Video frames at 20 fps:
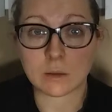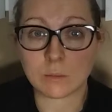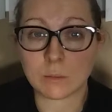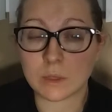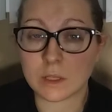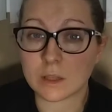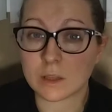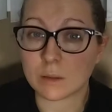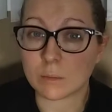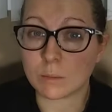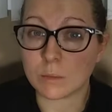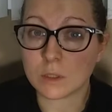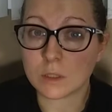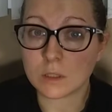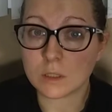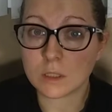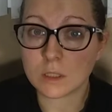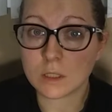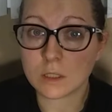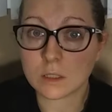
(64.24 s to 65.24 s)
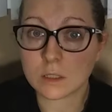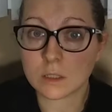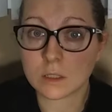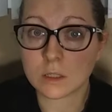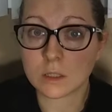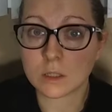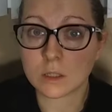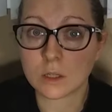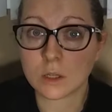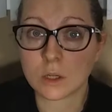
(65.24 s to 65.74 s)
can be in the middle ear,
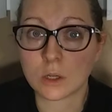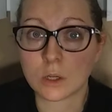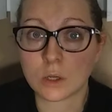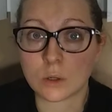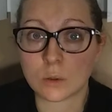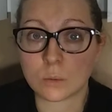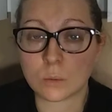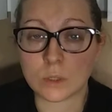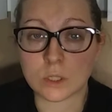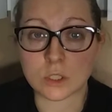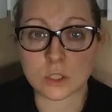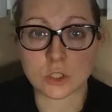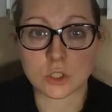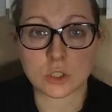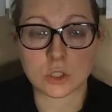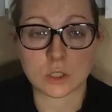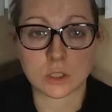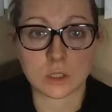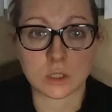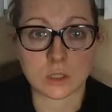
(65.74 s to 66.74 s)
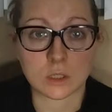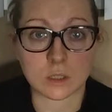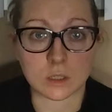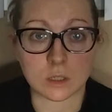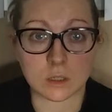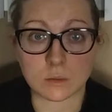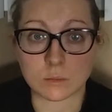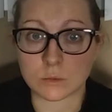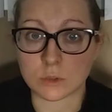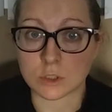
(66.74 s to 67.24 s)
which
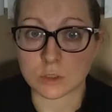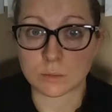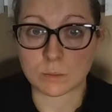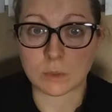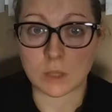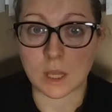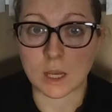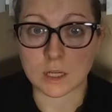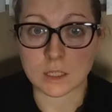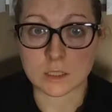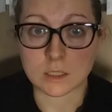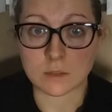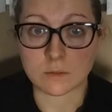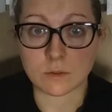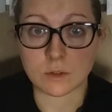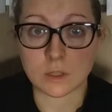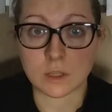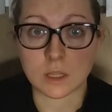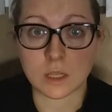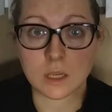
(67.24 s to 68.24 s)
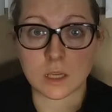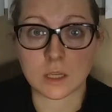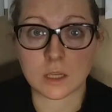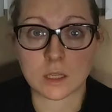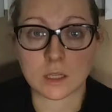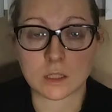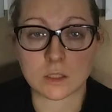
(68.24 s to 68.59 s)
just blocks everything.